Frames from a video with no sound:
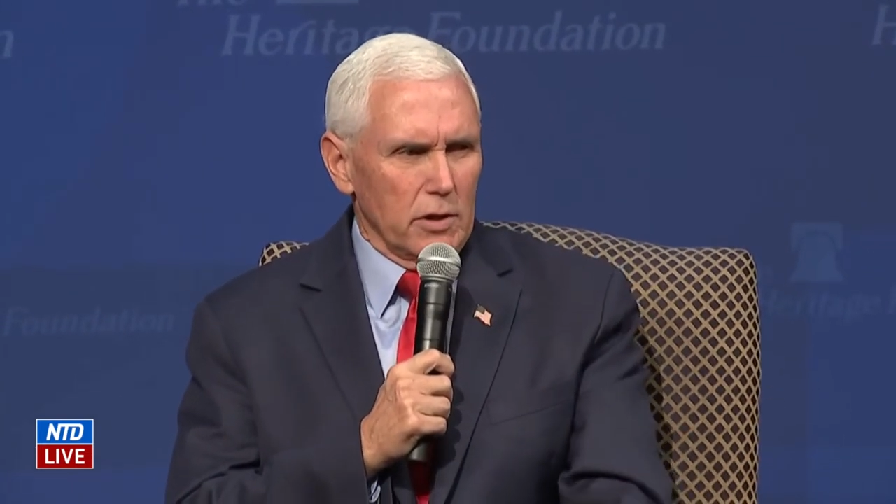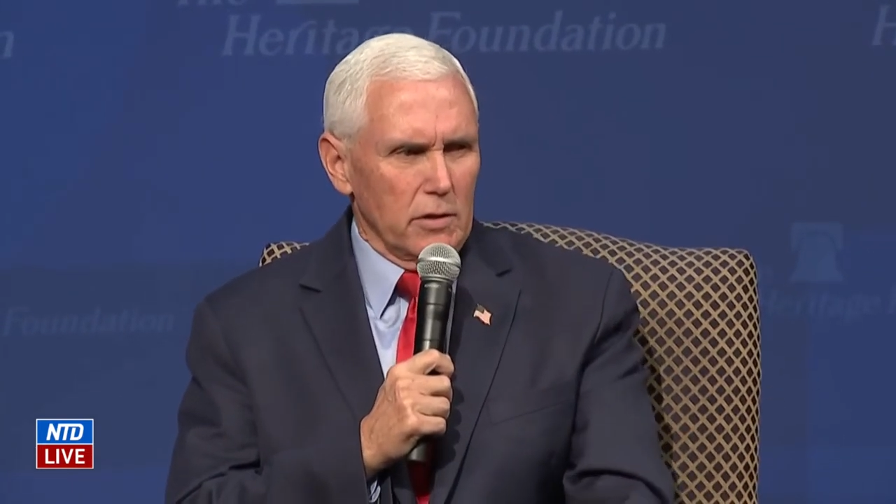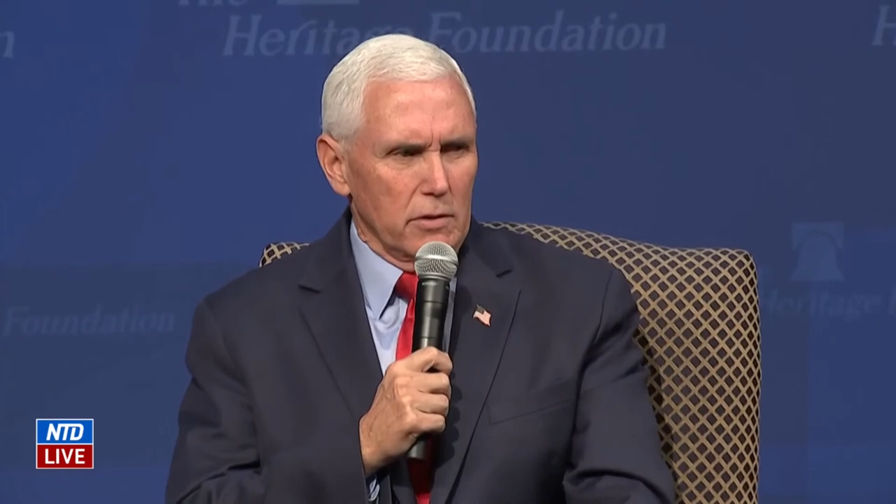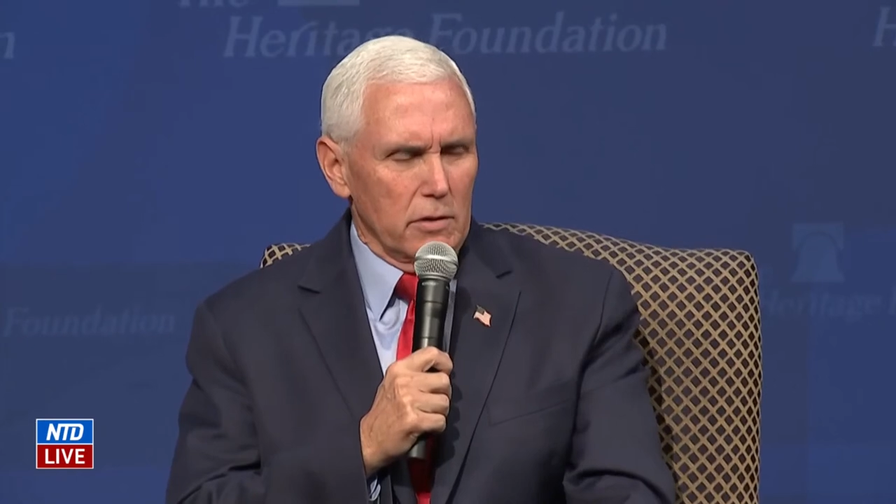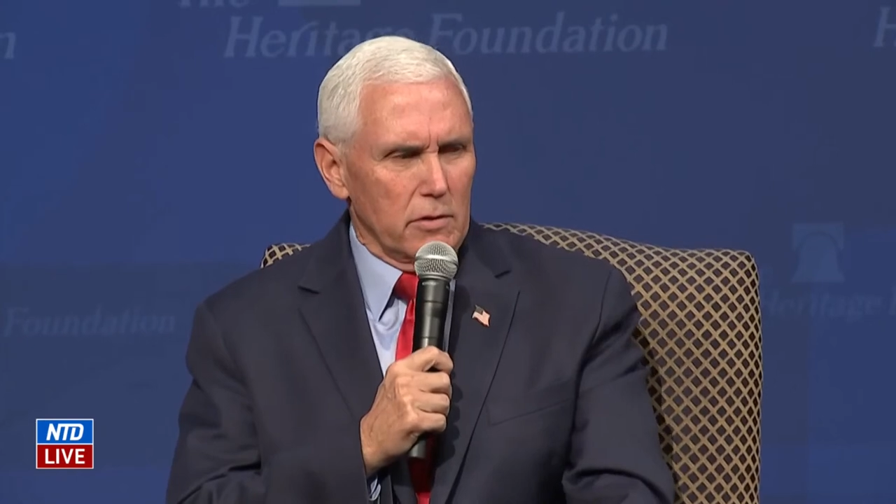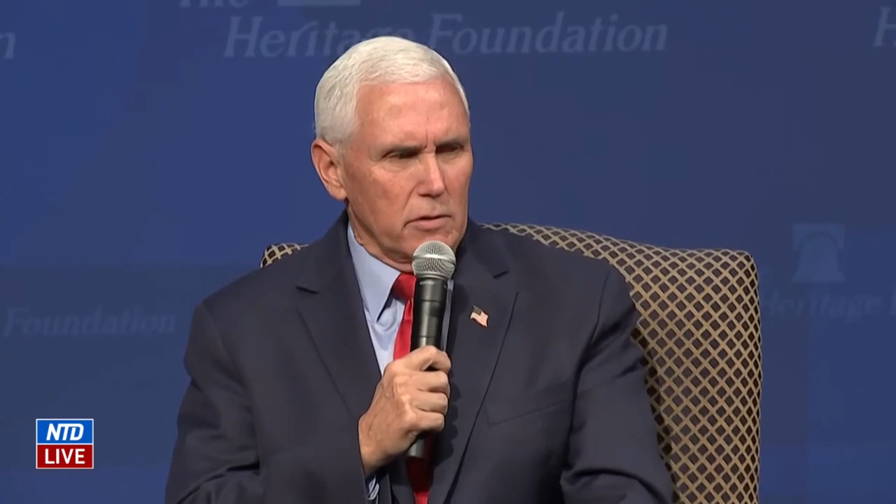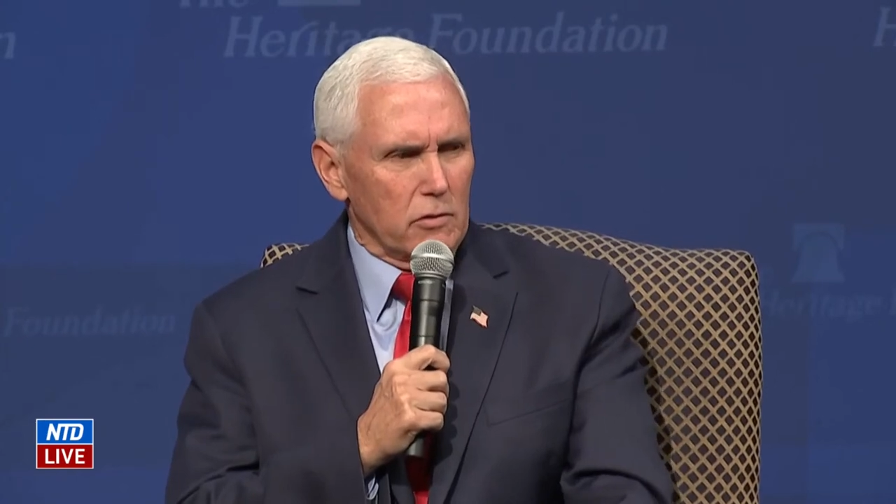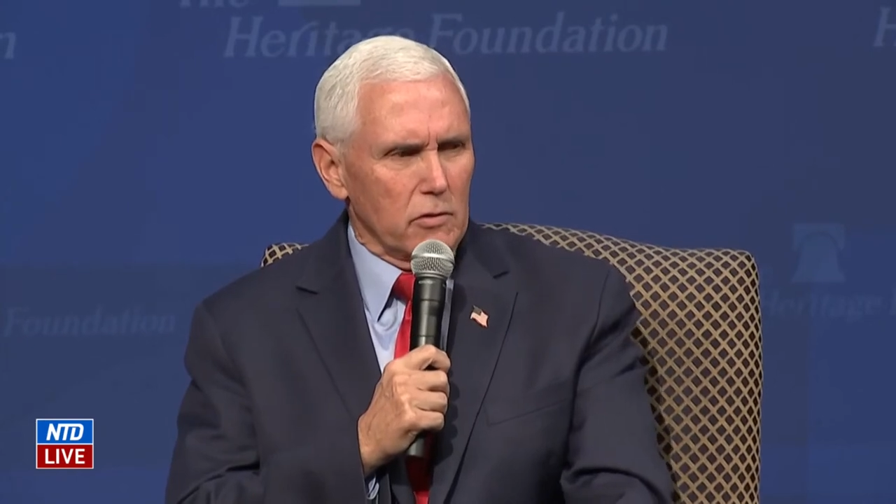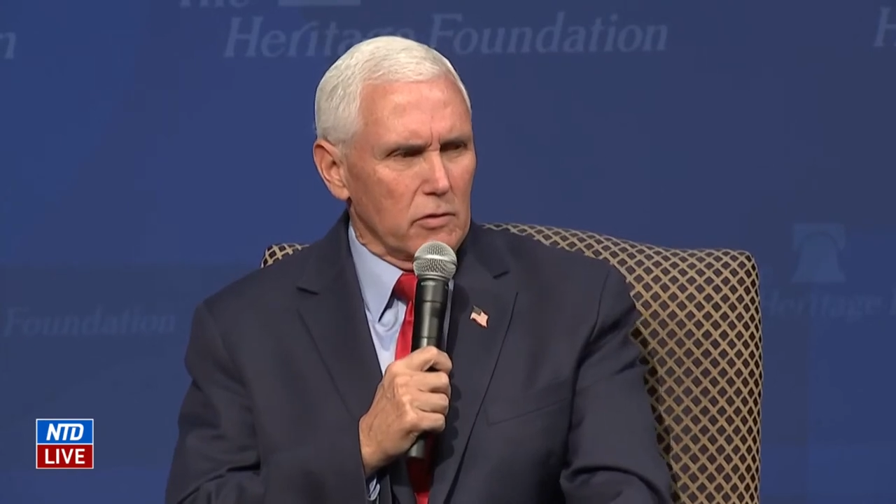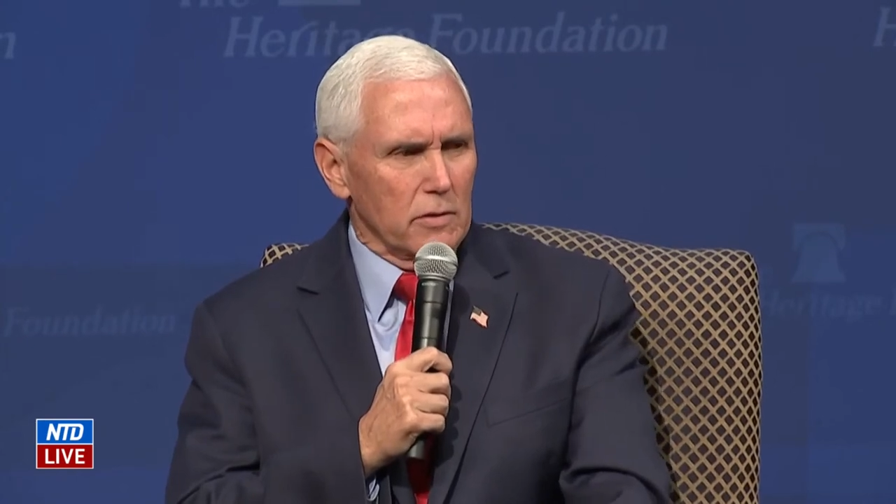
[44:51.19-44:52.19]
tell you that
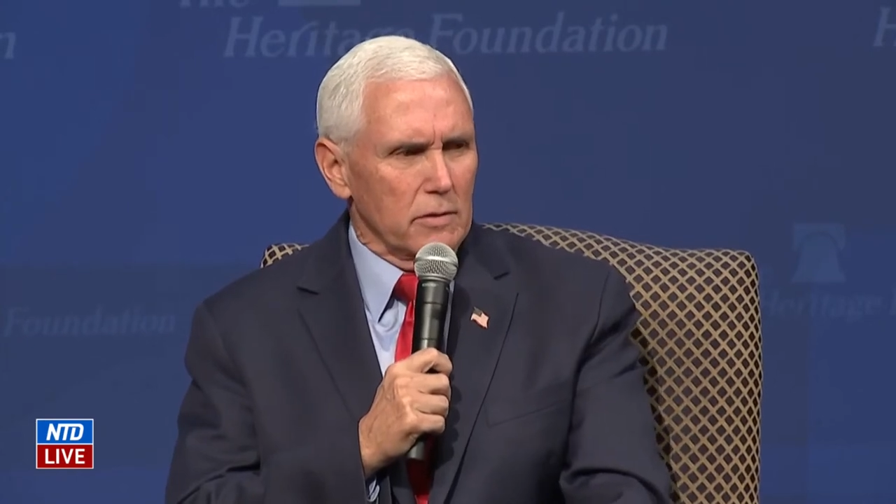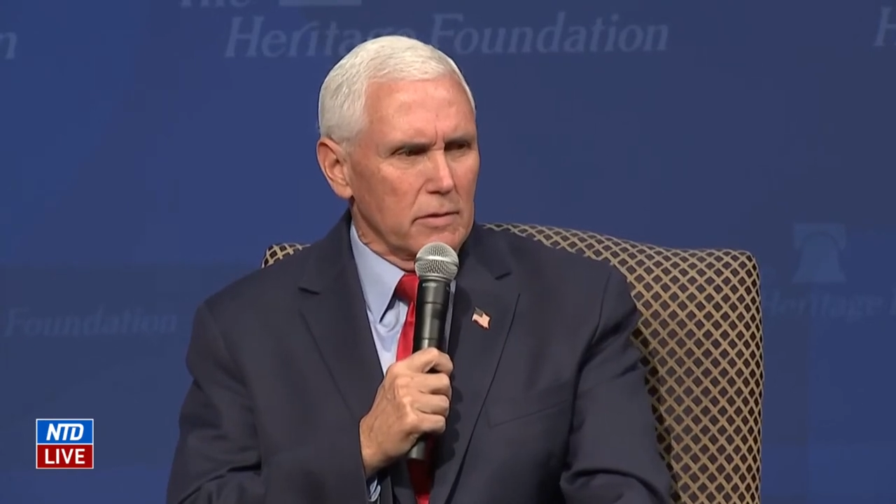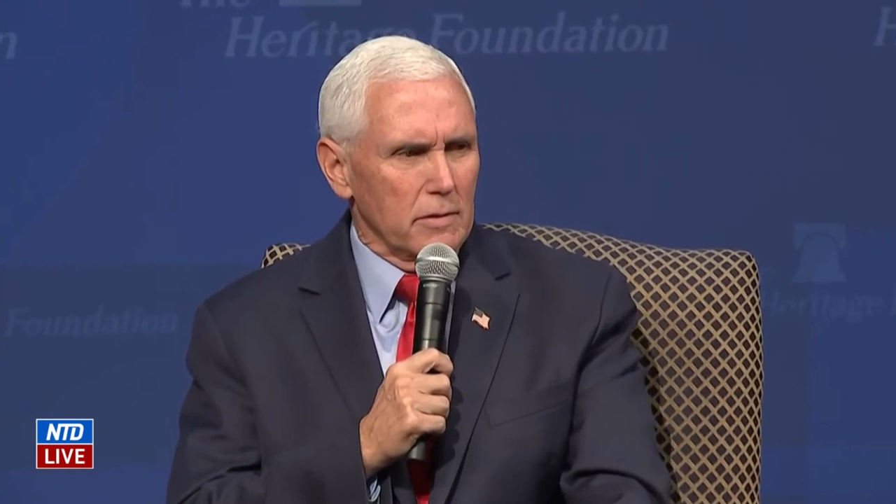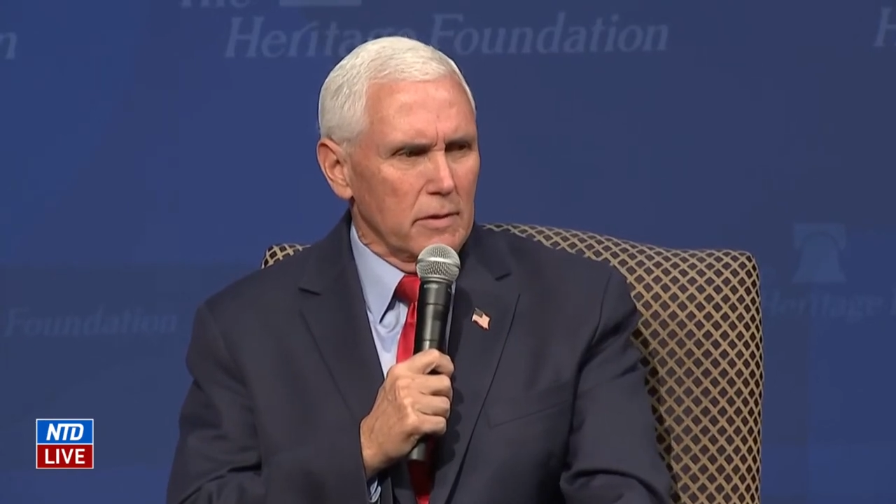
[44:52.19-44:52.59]
this is a